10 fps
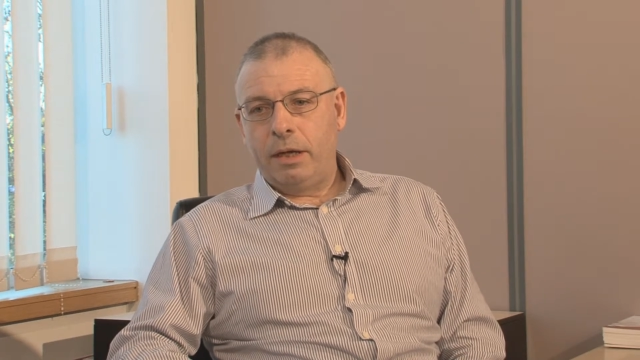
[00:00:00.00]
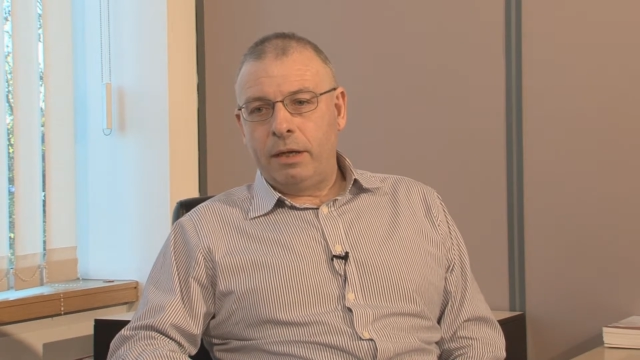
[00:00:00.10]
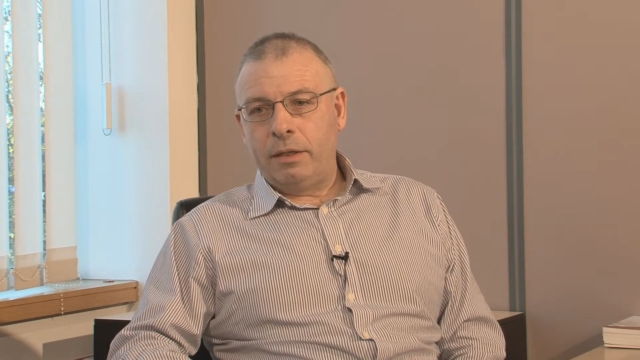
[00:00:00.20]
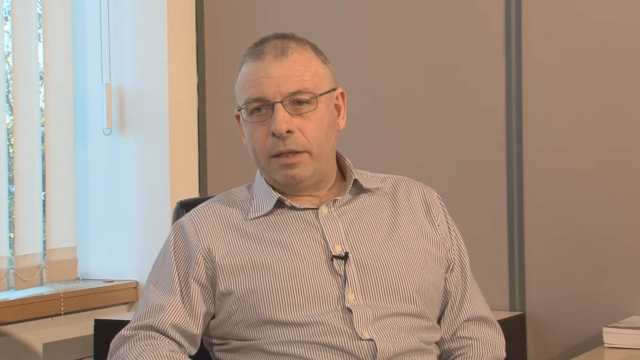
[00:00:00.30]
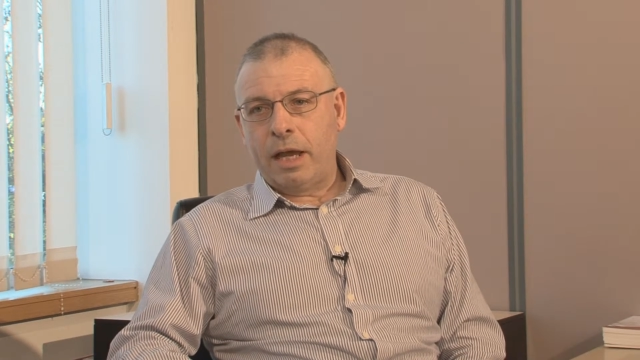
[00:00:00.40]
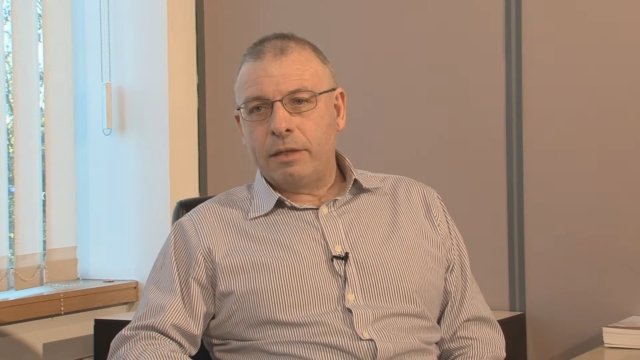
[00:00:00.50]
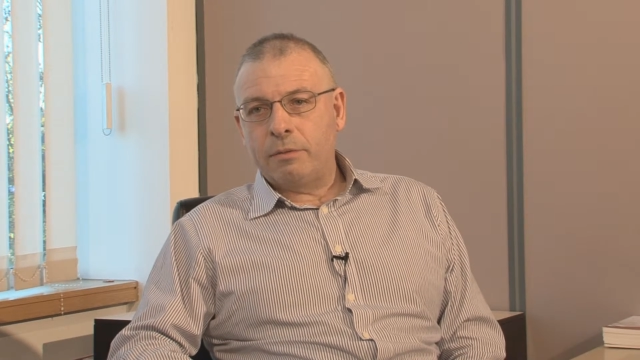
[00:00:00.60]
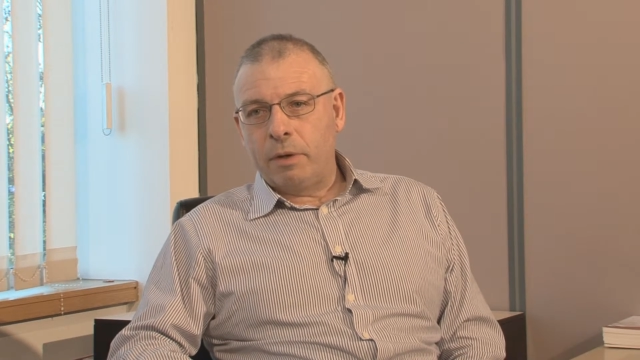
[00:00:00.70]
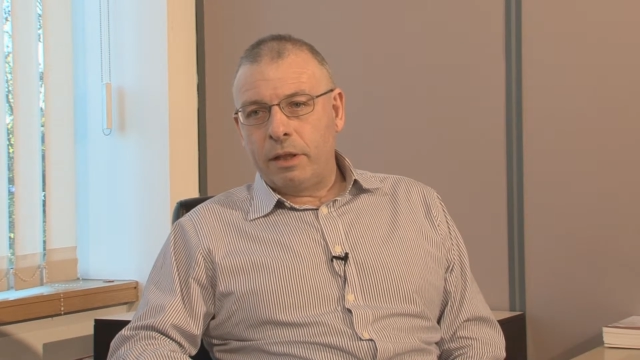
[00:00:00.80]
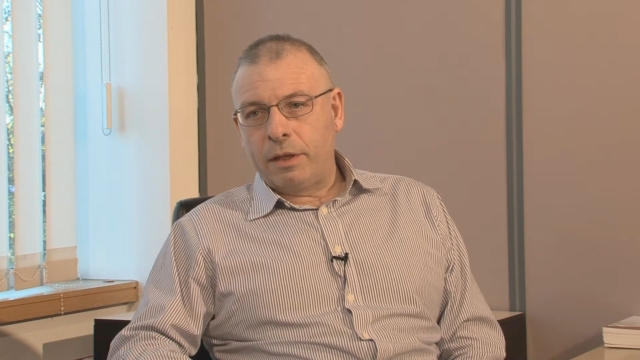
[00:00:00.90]
and
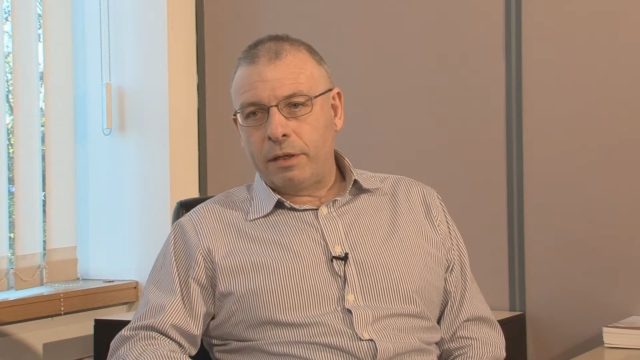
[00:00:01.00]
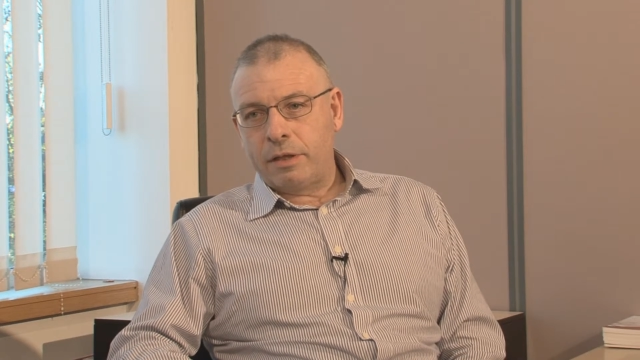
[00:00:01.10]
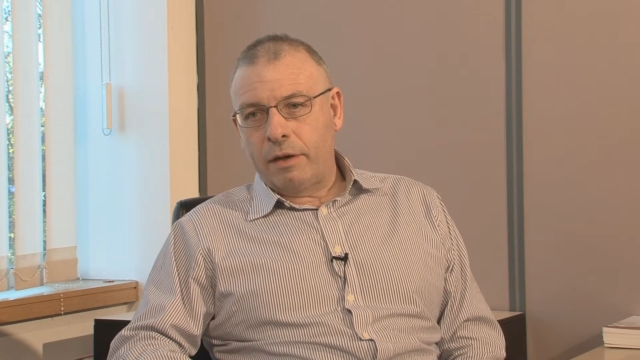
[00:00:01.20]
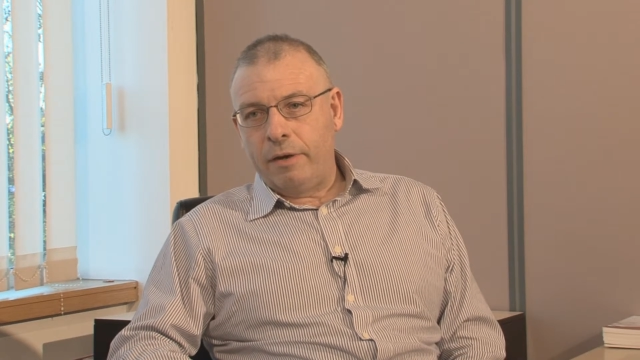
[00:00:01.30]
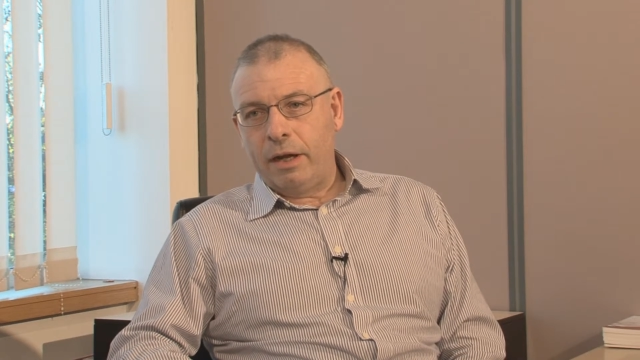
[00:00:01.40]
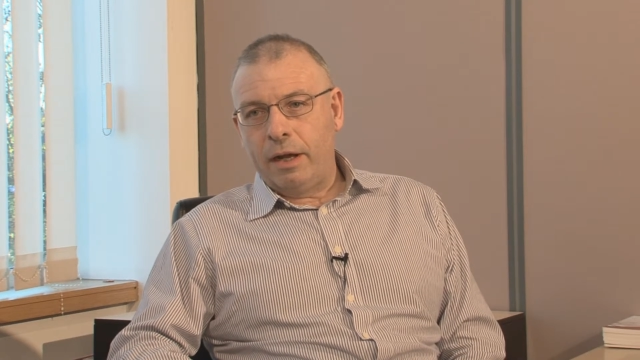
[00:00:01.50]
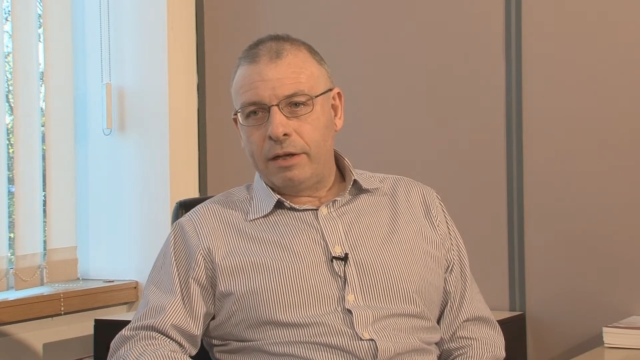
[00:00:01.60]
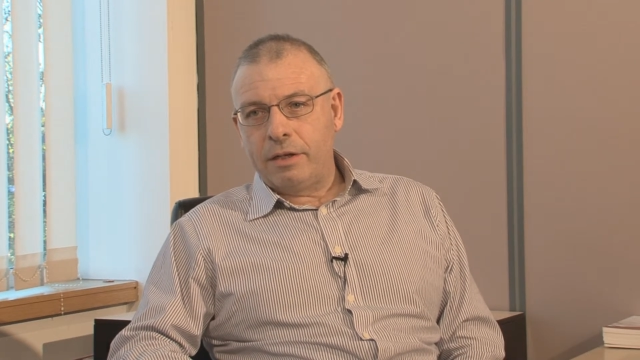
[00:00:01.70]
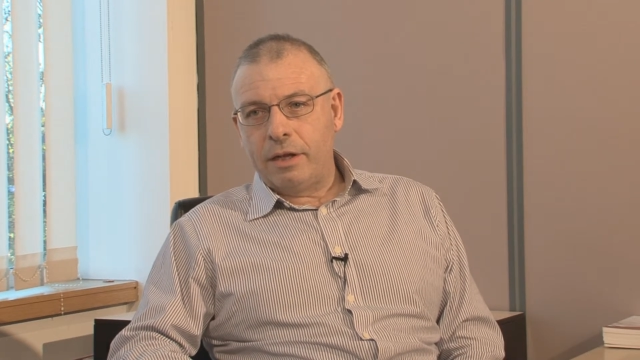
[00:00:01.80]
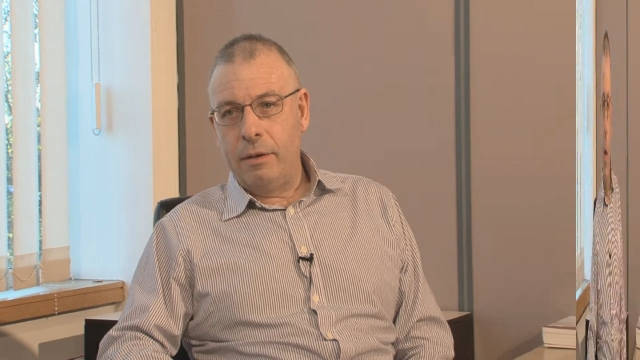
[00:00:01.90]
that's one of the things that I really
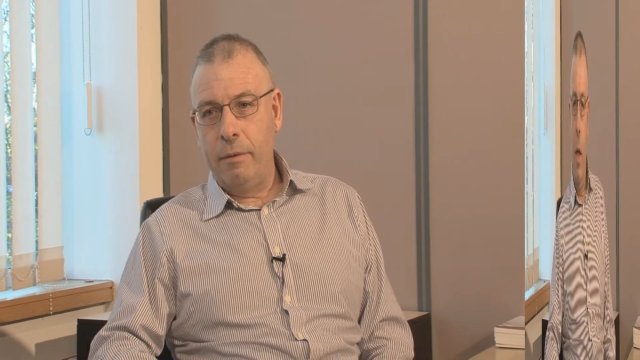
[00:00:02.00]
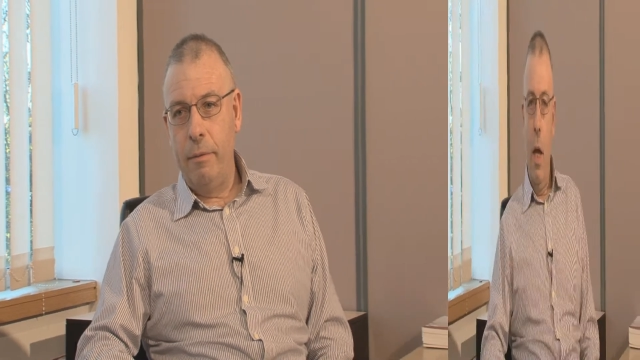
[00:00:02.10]
like to do.